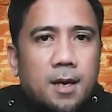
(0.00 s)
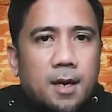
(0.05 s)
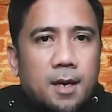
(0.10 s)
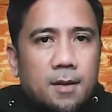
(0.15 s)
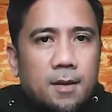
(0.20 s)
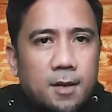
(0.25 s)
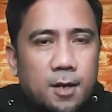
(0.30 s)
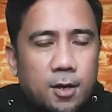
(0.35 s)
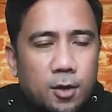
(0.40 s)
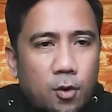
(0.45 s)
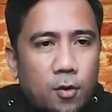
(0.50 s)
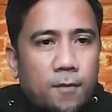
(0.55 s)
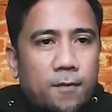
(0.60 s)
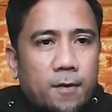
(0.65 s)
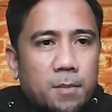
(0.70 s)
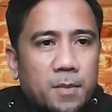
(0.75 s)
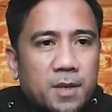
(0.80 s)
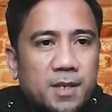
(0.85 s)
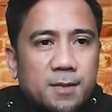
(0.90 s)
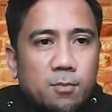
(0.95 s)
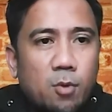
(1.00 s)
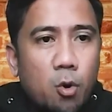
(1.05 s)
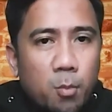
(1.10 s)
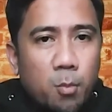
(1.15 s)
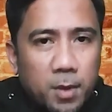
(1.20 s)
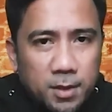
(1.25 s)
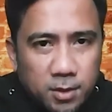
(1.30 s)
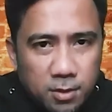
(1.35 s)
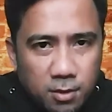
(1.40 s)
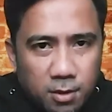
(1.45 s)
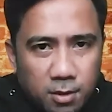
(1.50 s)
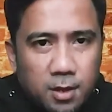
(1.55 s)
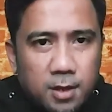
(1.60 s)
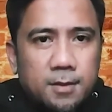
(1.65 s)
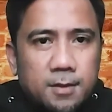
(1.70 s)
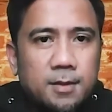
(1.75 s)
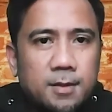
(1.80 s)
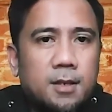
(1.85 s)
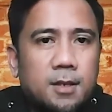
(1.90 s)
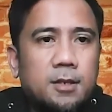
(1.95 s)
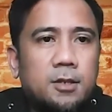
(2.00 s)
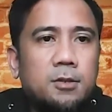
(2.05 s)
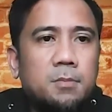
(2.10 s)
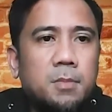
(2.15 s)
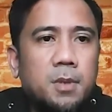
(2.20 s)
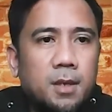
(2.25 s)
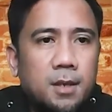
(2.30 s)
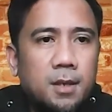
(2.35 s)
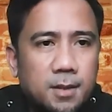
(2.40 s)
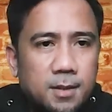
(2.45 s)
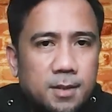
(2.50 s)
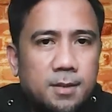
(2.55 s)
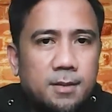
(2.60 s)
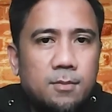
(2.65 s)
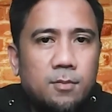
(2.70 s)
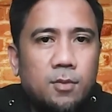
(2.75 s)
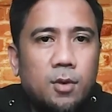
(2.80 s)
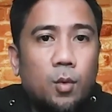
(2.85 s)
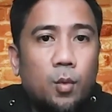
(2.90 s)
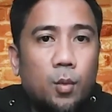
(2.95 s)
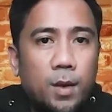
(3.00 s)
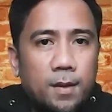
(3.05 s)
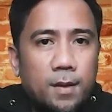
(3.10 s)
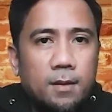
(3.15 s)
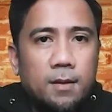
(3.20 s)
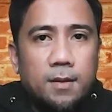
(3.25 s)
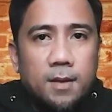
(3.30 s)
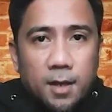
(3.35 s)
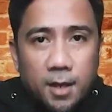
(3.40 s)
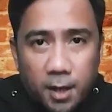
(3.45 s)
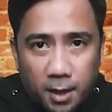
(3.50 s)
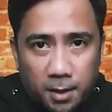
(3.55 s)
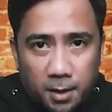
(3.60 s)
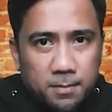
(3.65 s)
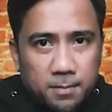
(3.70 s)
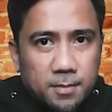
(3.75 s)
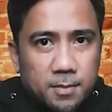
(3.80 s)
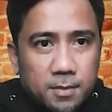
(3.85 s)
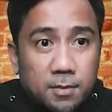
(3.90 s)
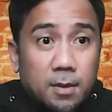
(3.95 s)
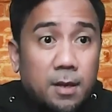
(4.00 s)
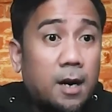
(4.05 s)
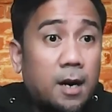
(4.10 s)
And they know from this moment on that Dominguez will win the game.